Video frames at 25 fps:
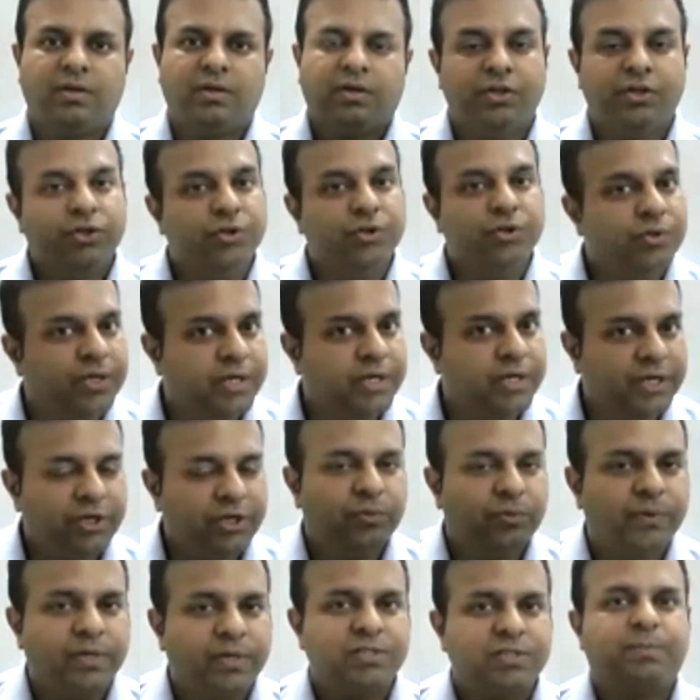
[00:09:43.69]
You need
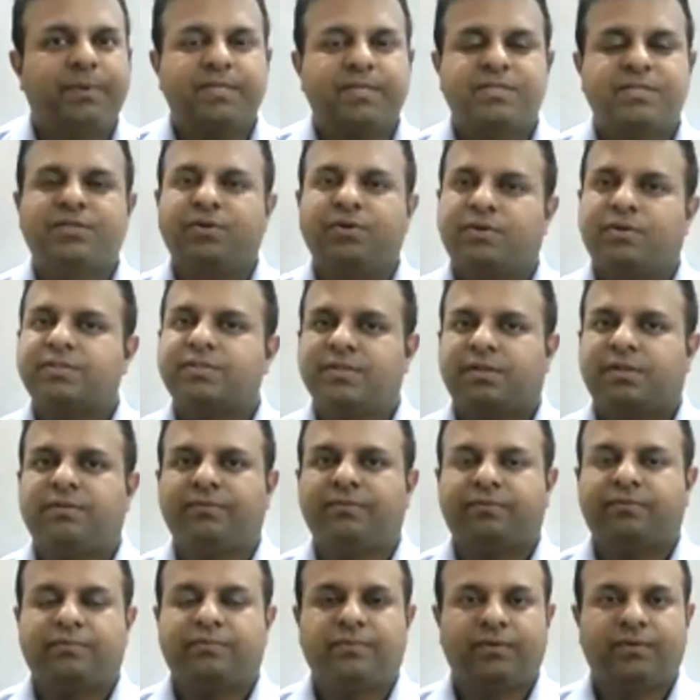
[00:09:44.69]
to express
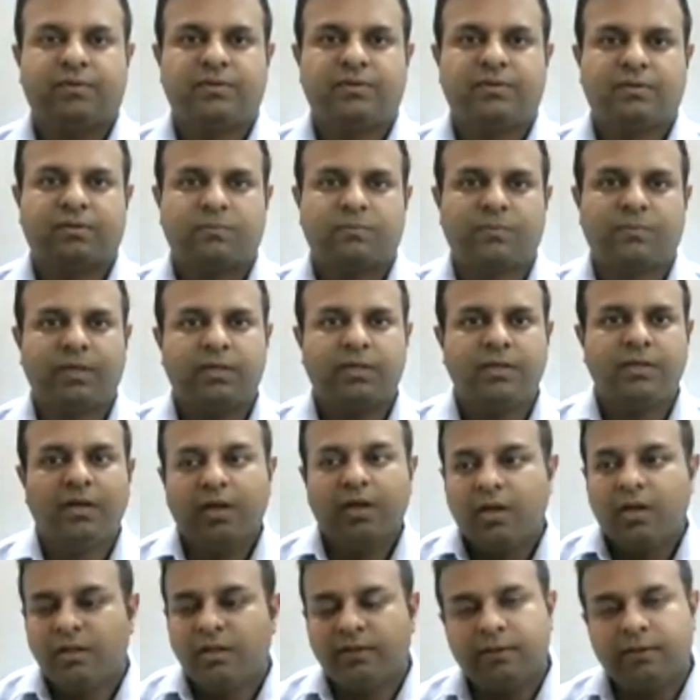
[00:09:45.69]
yourself, right?
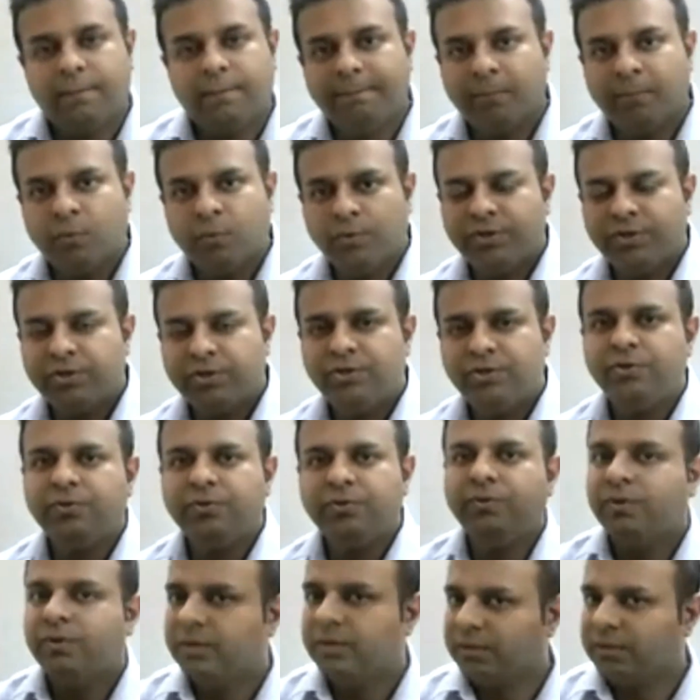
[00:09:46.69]
The more you
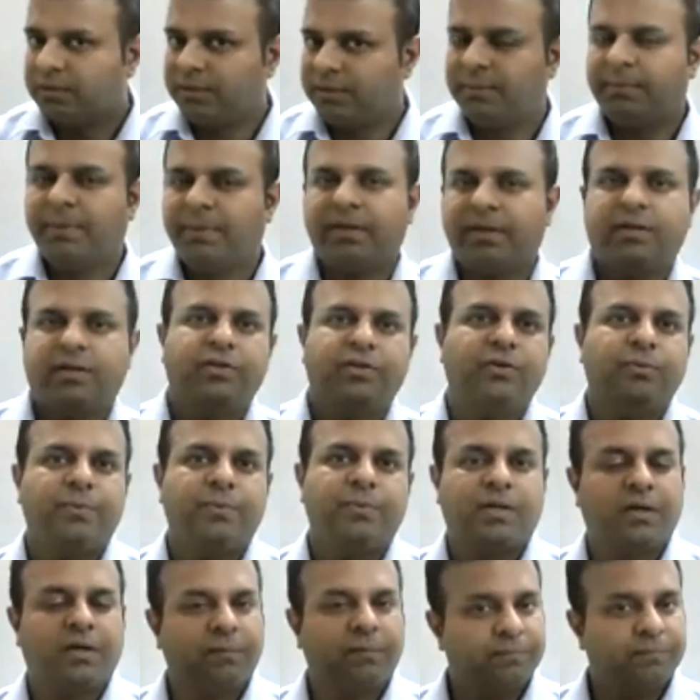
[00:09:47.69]
do, the better you
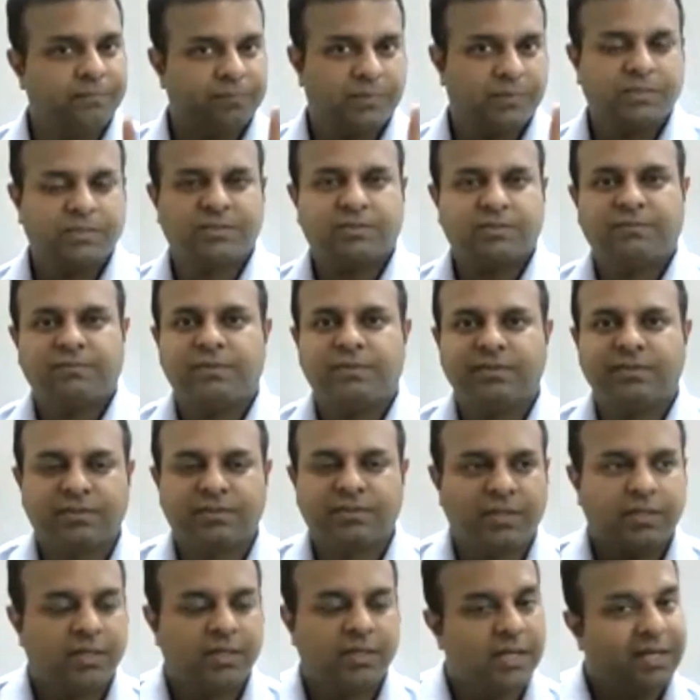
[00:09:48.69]
become. That's the
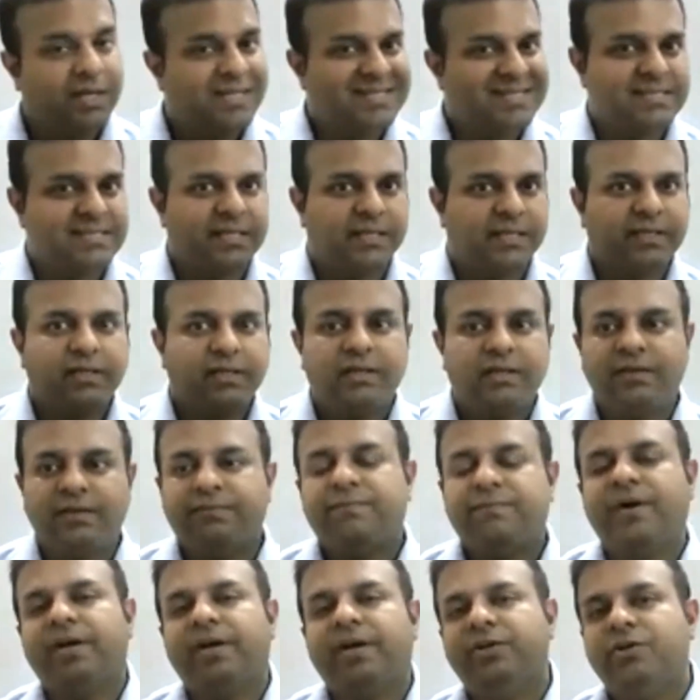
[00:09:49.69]
first thing.
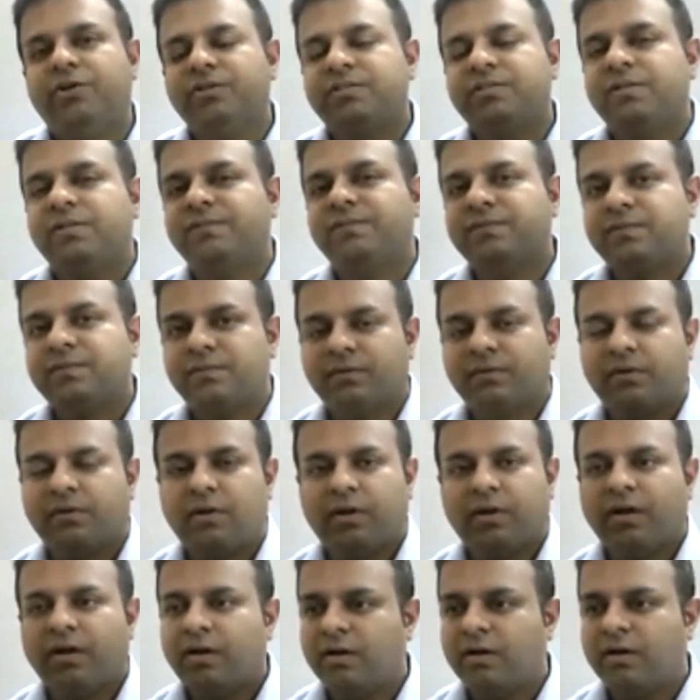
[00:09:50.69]
Secondly, find yourself
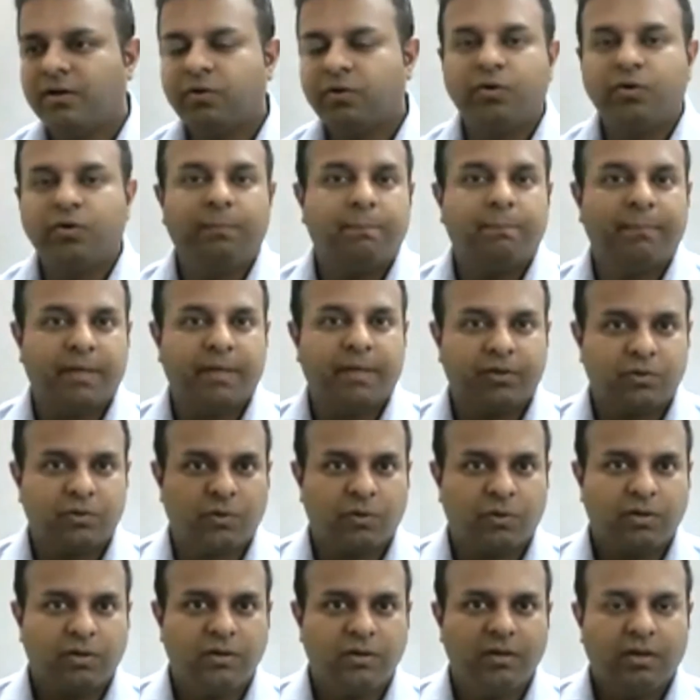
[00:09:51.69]
a good
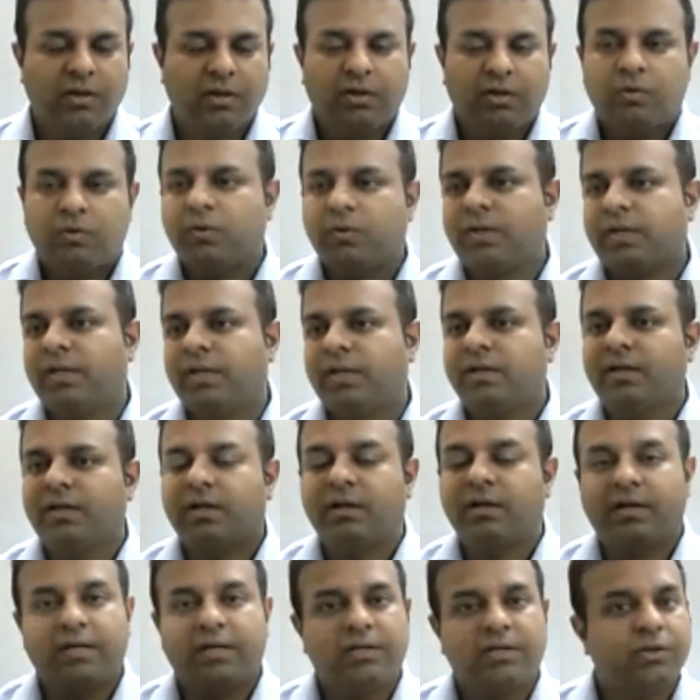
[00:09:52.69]
mentor who can
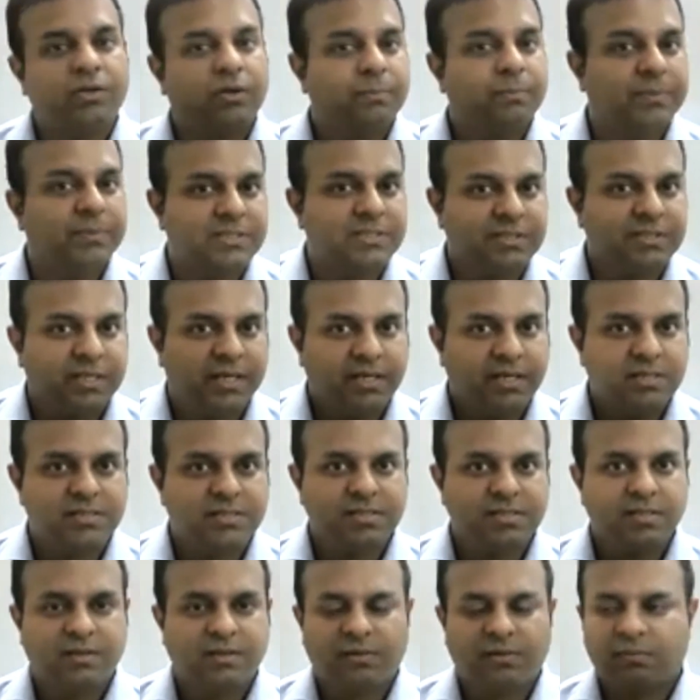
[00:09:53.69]
correct your
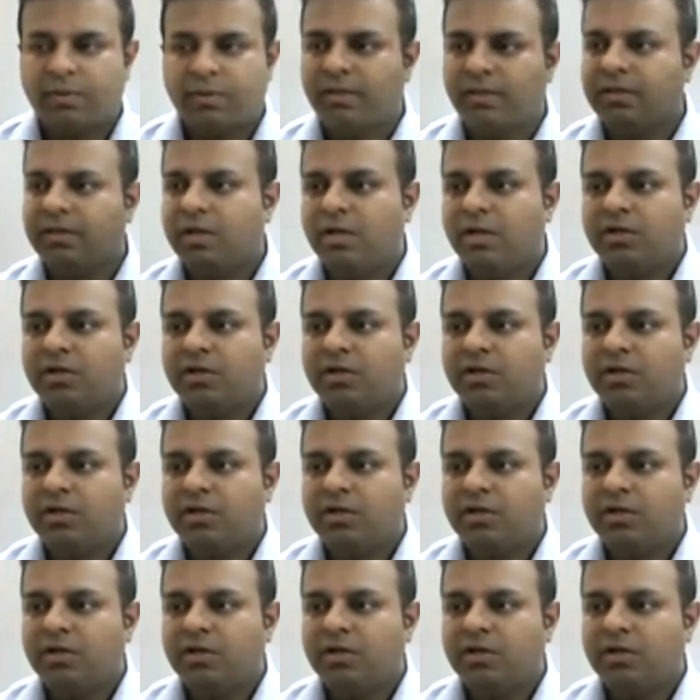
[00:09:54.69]
mistakes, right?